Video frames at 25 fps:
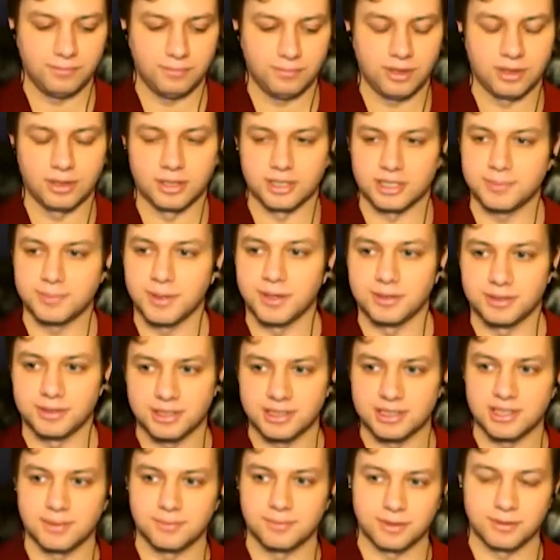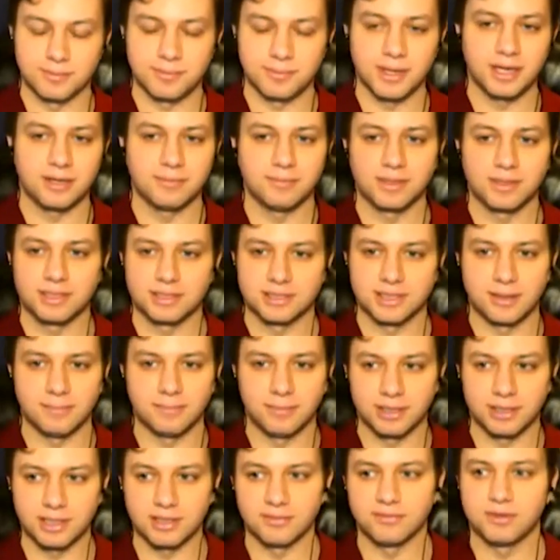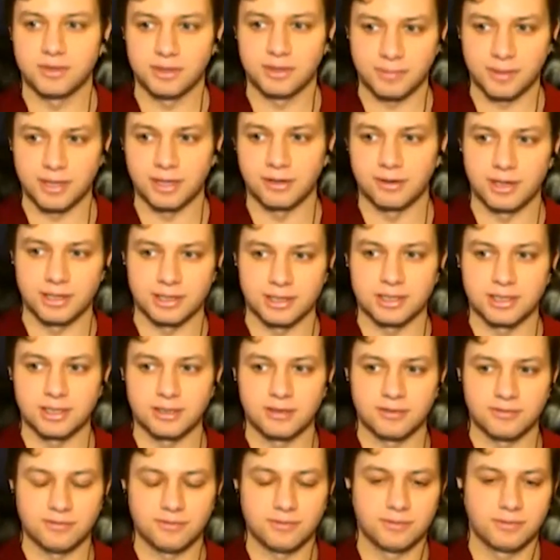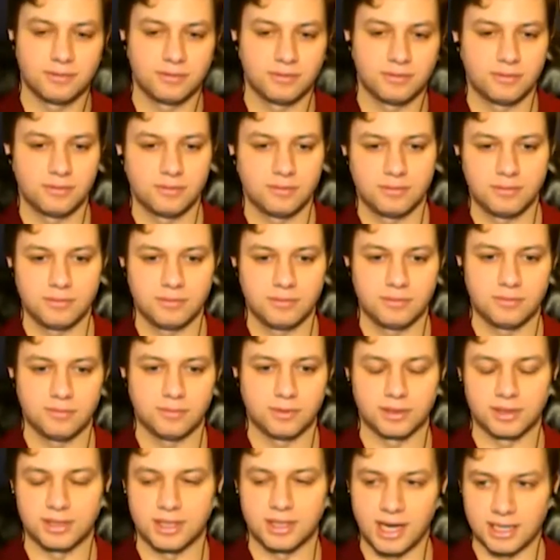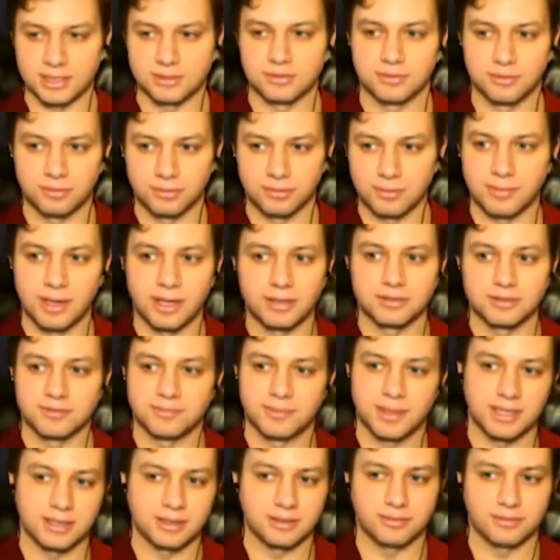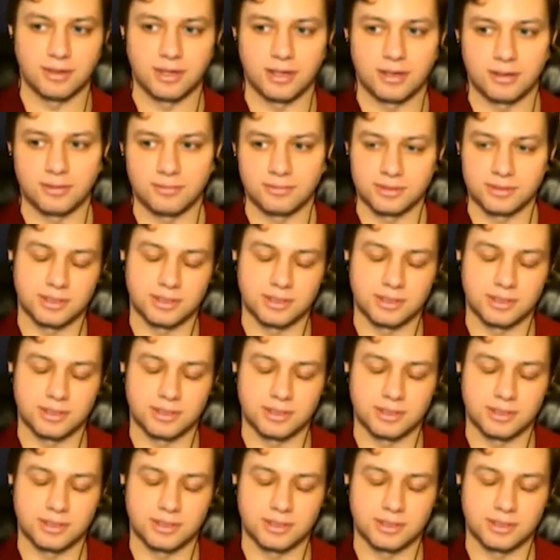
on experiencing some of the pain, because that might give you a better idea of what the actual amounts of pain there are and